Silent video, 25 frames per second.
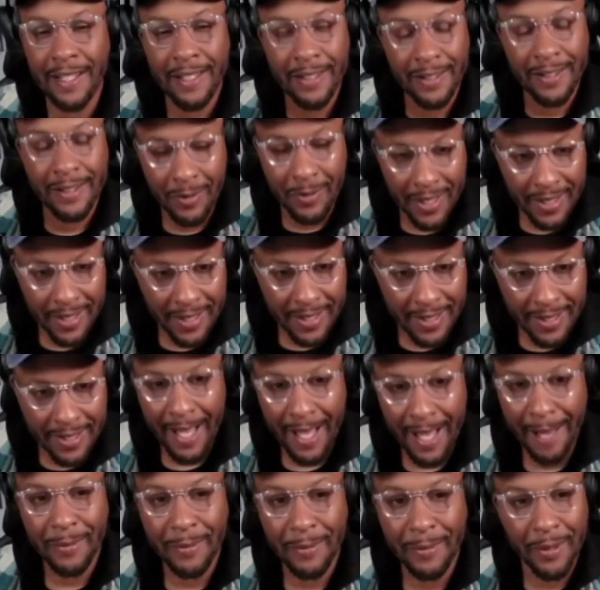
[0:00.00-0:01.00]
do this
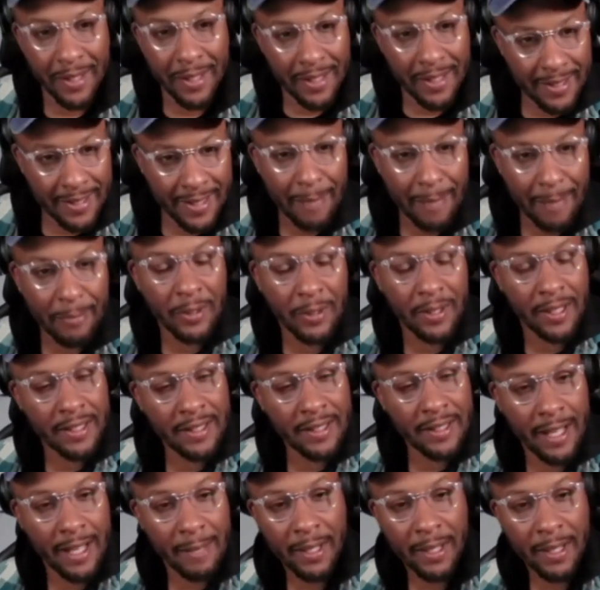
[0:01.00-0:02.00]
step, do this step, do this
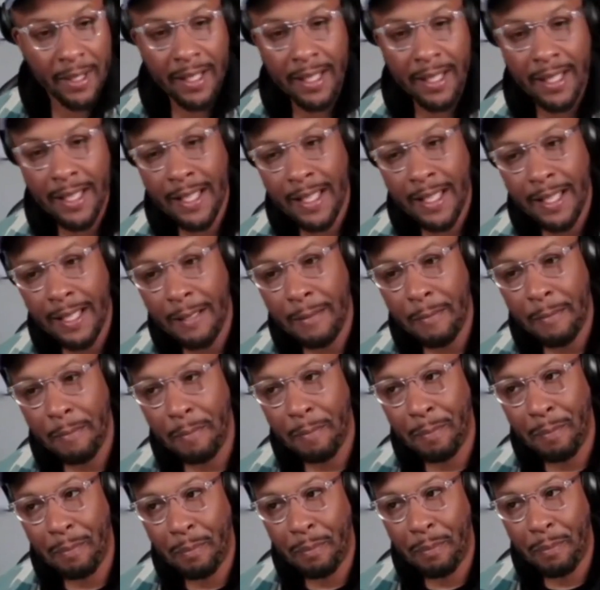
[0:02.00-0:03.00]
step.
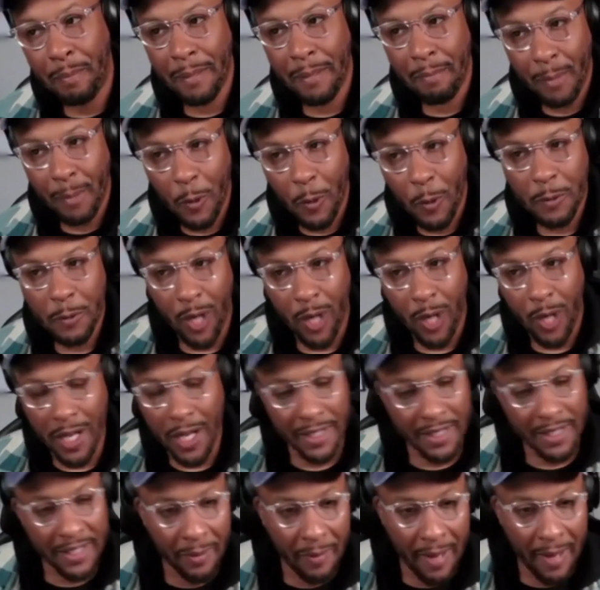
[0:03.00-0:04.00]
But most
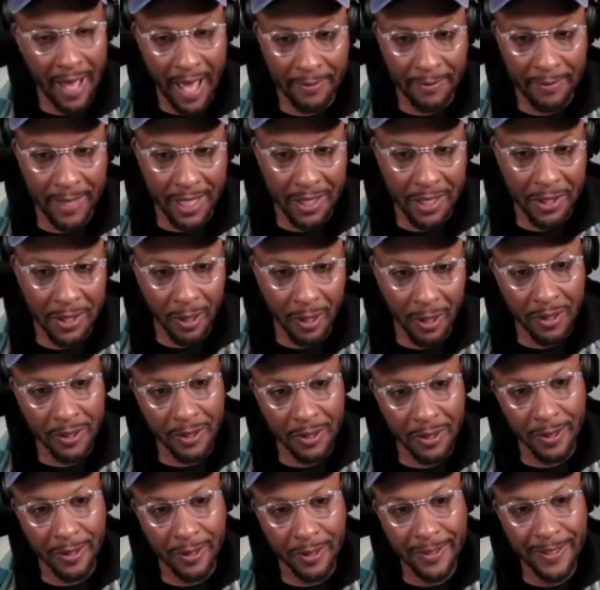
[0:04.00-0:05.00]
projects don't have that
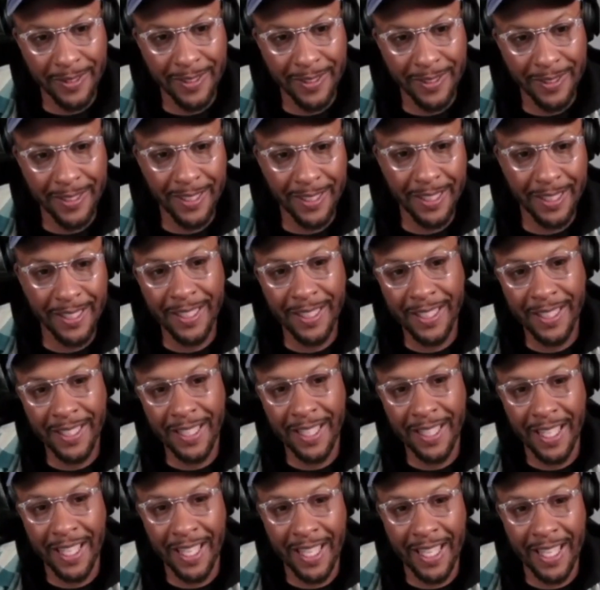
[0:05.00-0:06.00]
structure.
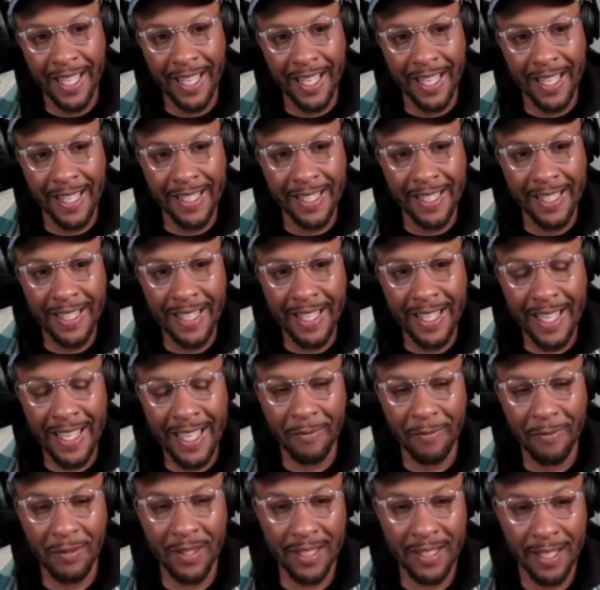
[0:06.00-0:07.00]
And
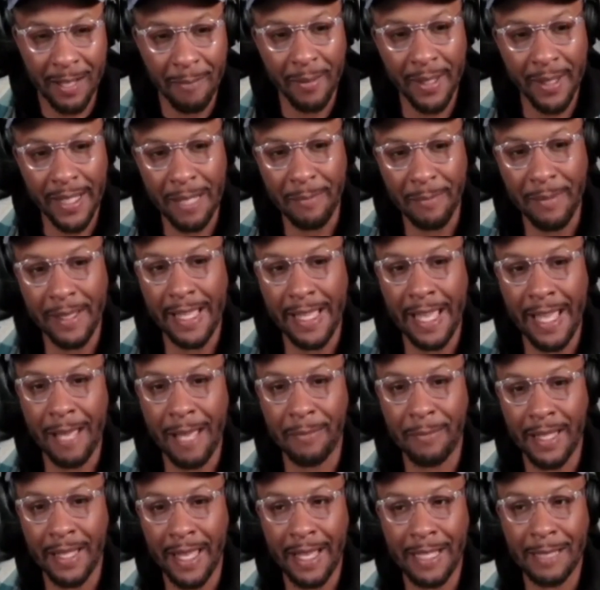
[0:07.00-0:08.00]
if somebody
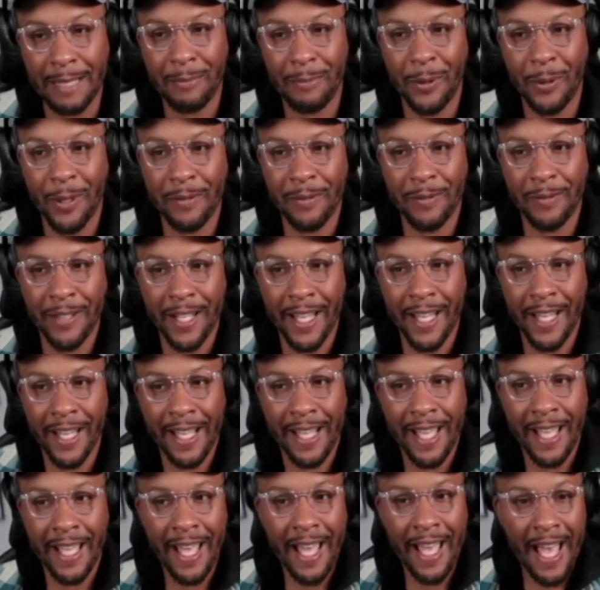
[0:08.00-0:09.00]
became the expert of like,
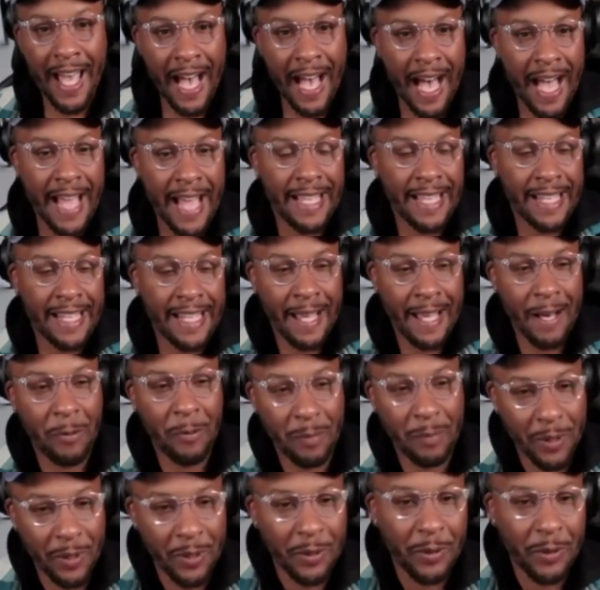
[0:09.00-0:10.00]
I can
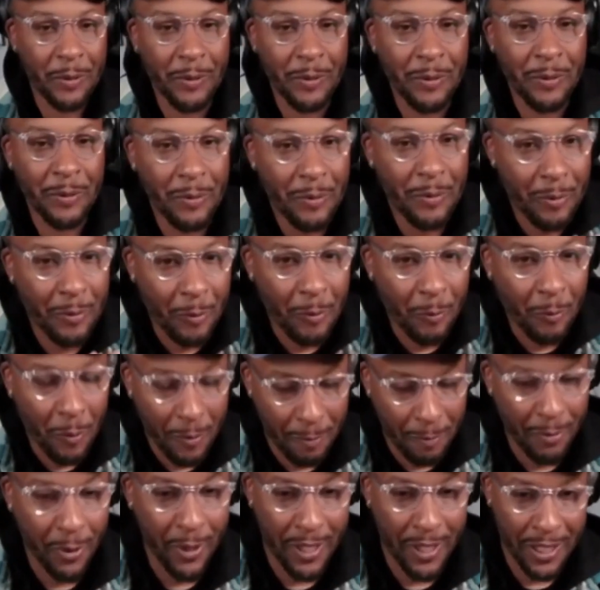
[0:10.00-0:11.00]
help you
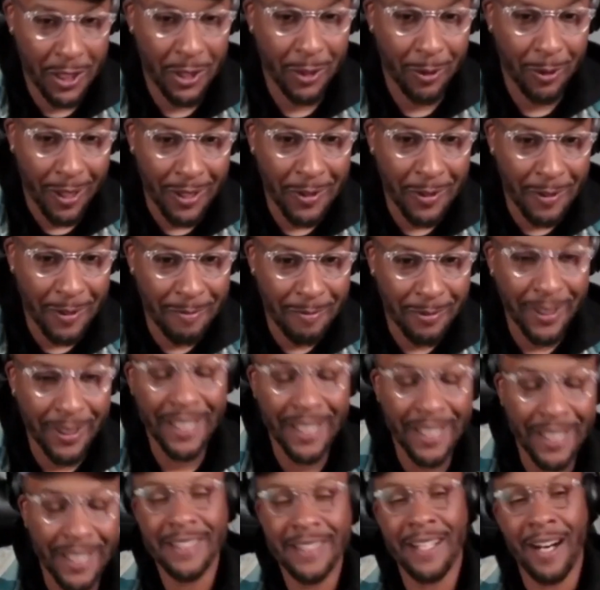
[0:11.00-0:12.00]
with putting structure in
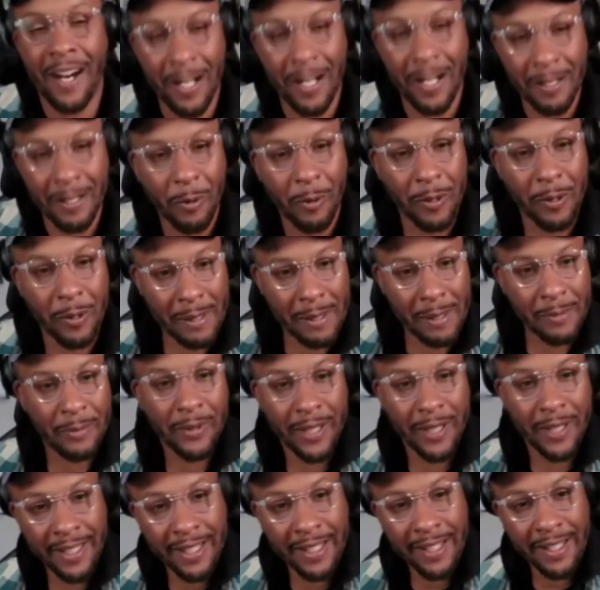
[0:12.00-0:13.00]
place to onboard
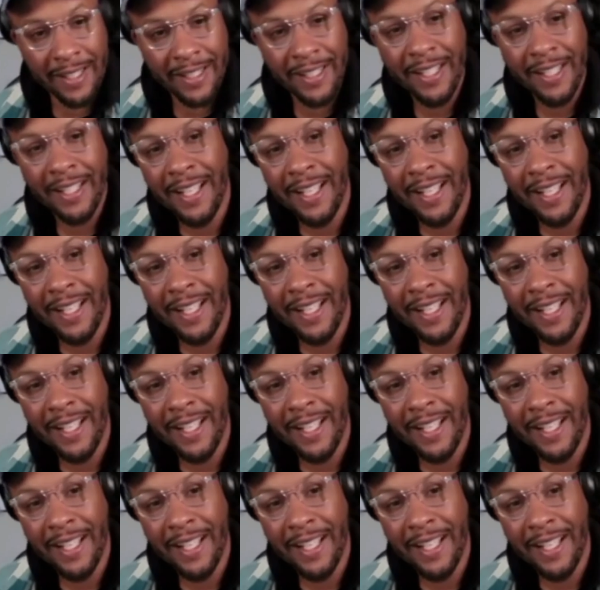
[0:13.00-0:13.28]
people in there,